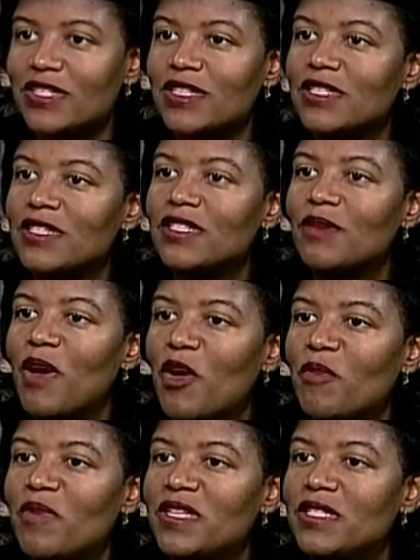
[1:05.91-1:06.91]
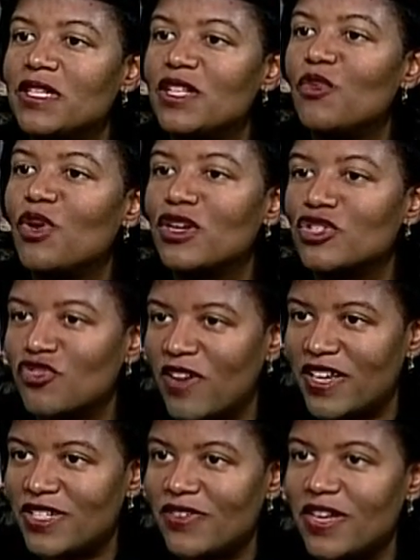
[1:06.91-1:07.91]
This is about basically workers'
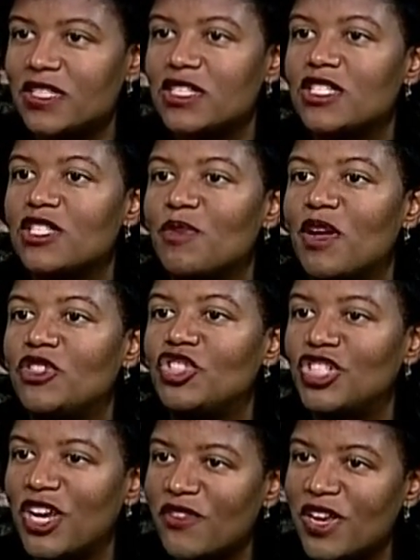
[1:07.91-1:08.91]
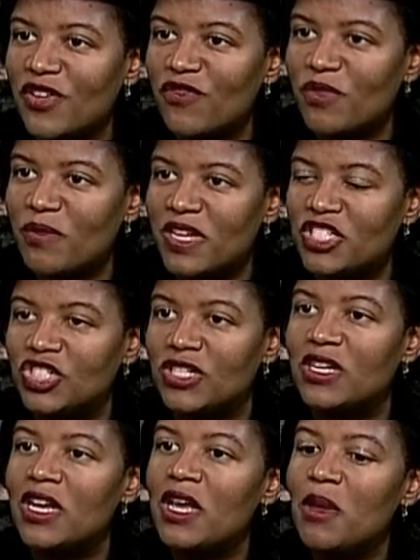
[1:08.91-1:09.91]
rights, right? This is about sharing information,
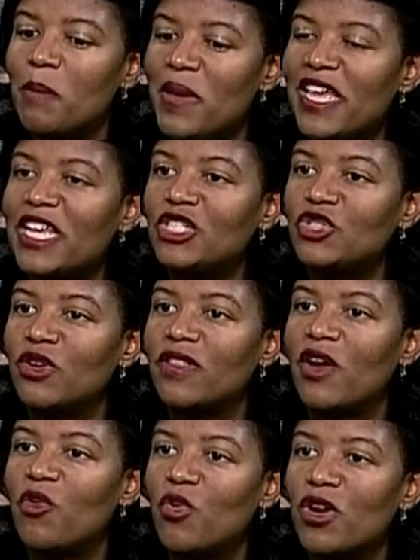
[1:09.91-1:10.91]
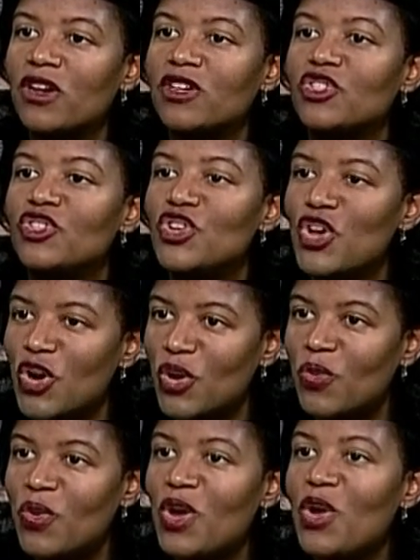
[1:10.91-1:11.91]
making sure that workers
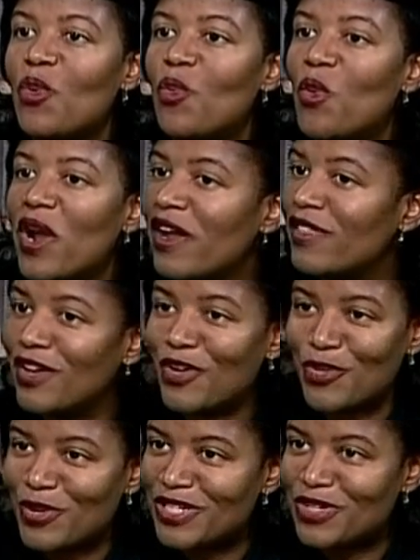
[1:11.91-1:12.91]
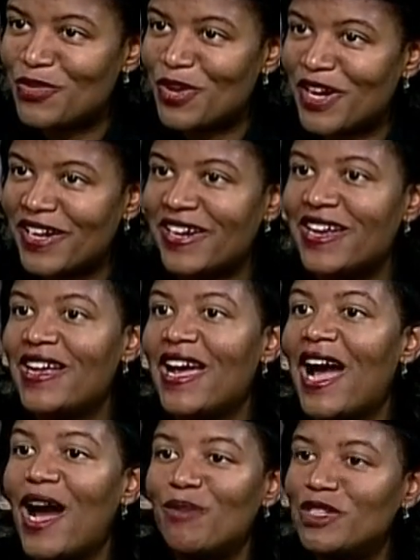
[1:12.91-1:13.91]
know where they're going to work,
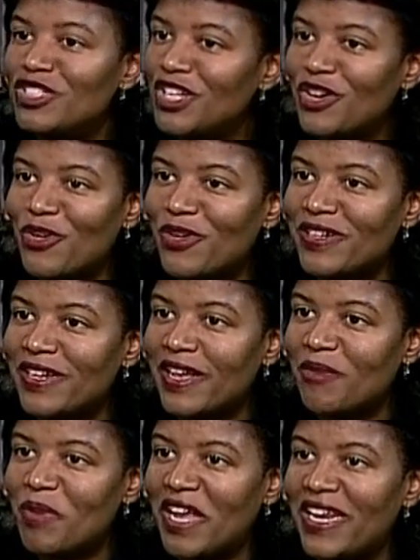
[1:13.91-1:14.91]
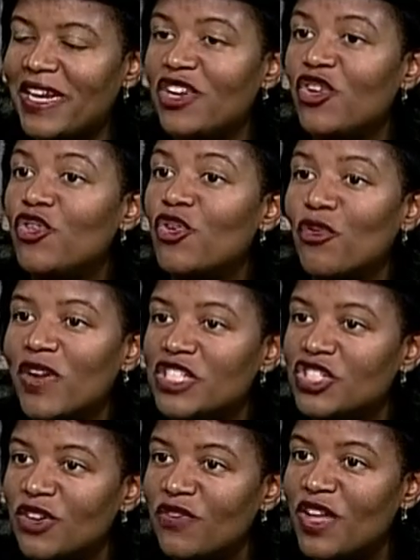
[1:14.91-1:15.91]
how much they're going to get paid, and the
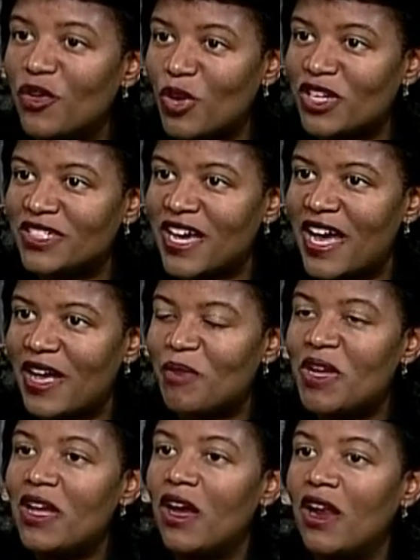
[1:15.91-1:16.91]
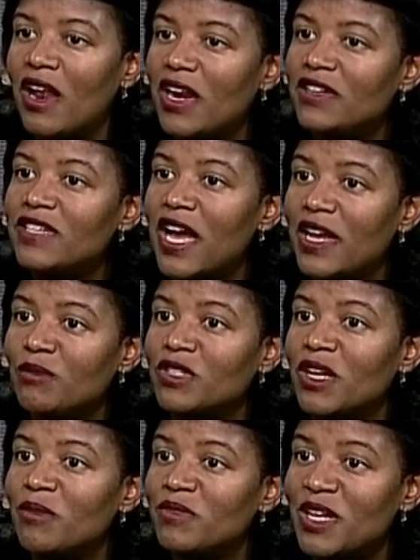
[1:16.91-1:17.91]
duration of their work time. A lot of times,
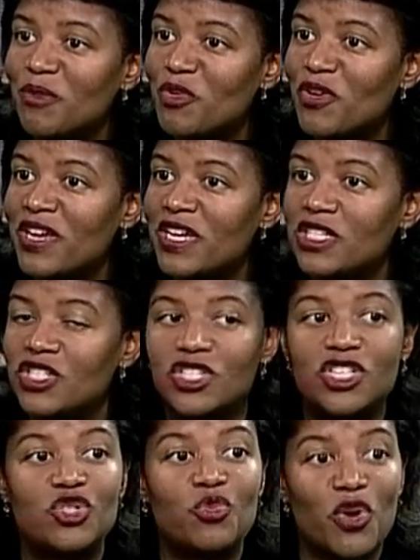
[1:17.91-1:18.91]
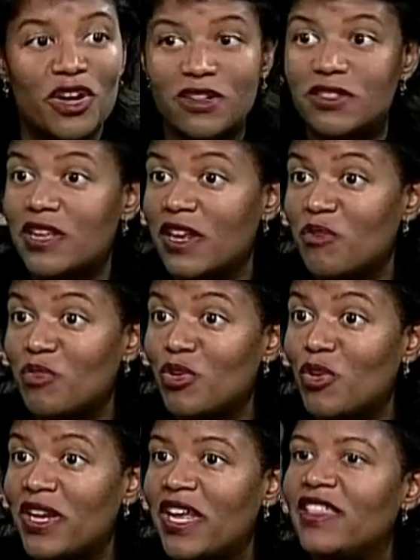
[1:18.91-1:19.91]
temporary agencies, workers get
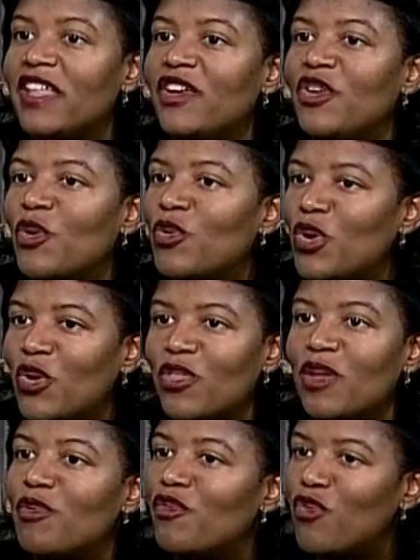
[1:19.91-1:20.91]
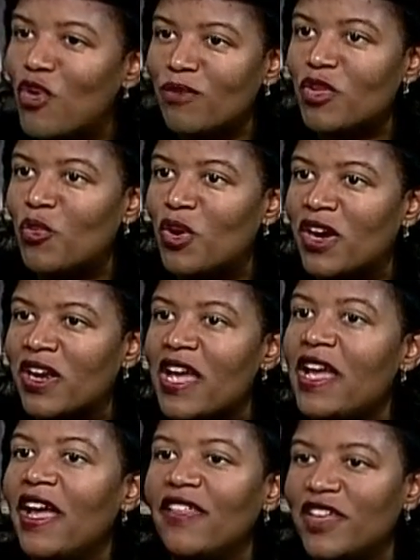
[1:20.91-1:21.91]
employed and they don't know. They perform the work
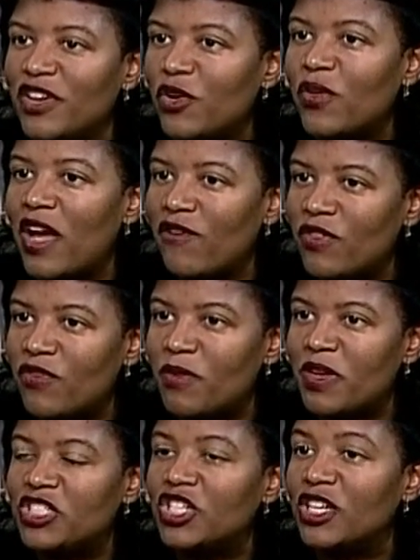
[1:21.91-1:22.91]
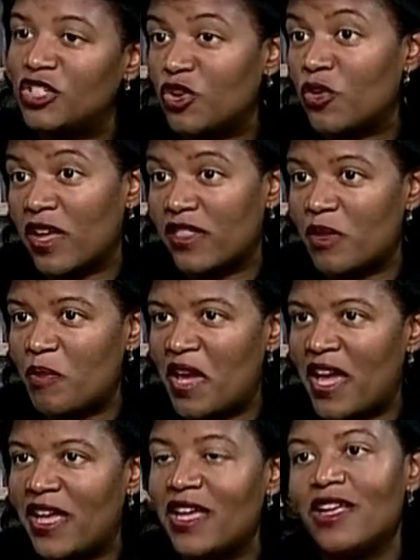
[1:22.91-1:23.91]
and they don't have information and don't get the
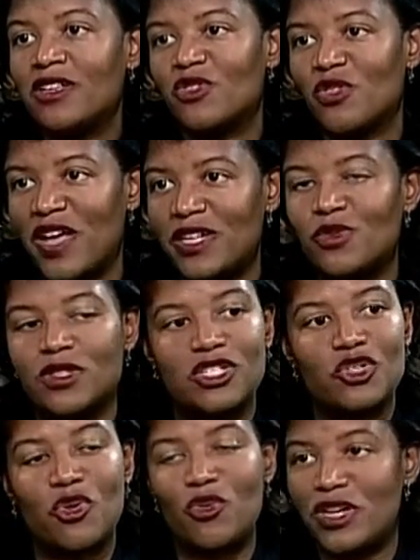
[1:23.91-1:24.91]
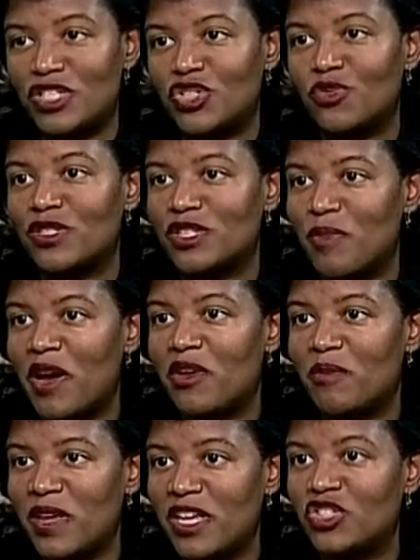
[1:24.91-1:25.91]
pay. So that's what this coalition was about, and
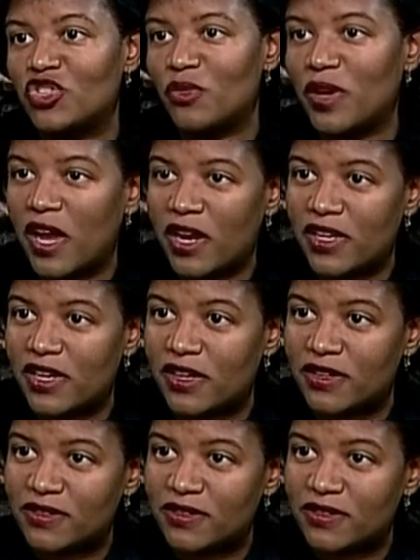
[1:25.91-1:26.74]
making sure we got it done.